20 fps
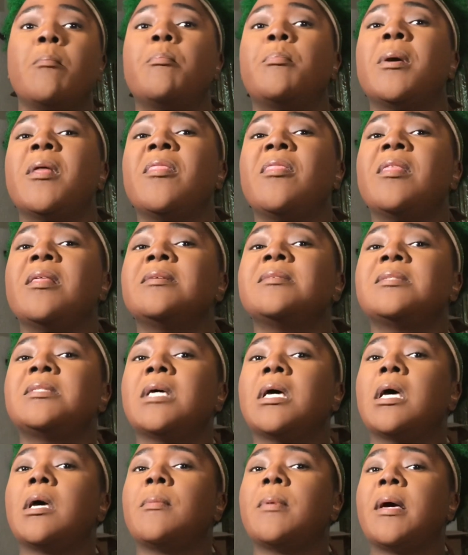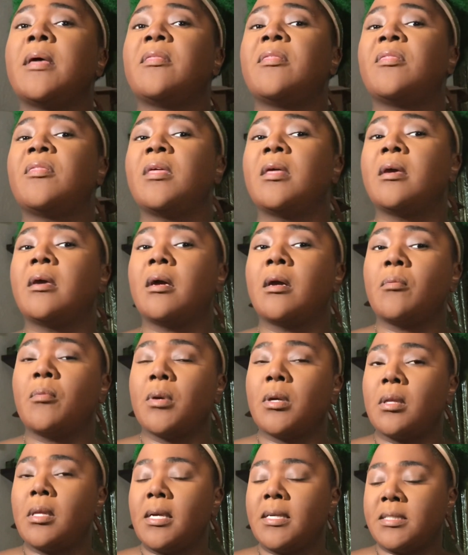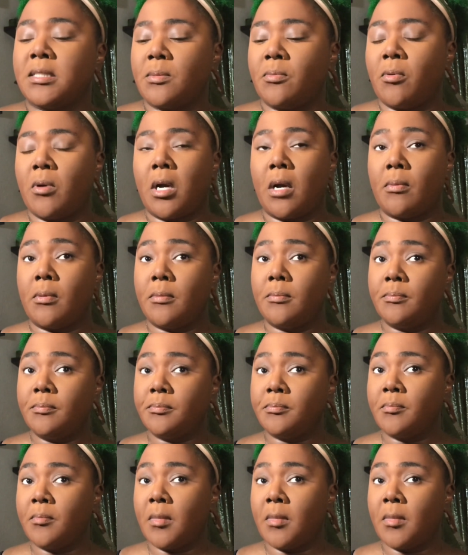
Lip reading: But this time I think I realized the problem.